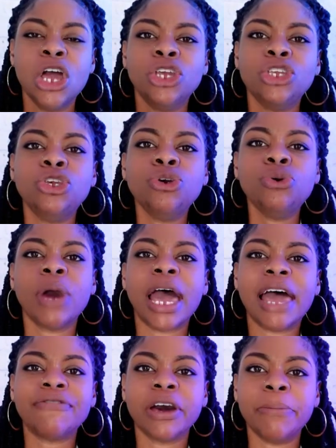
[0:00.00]
you
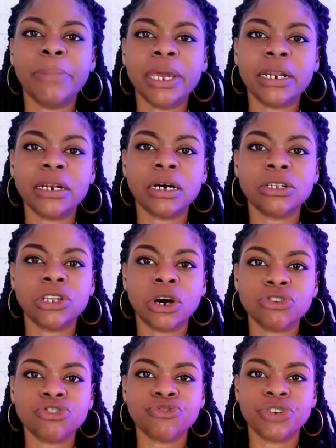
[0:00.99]
have committed
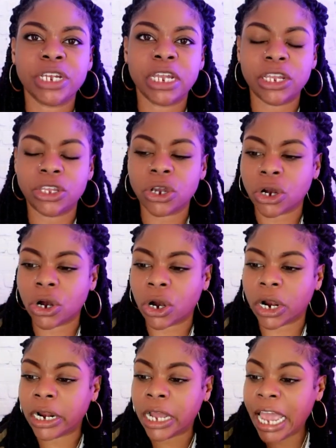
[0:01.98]
adultery in your heart.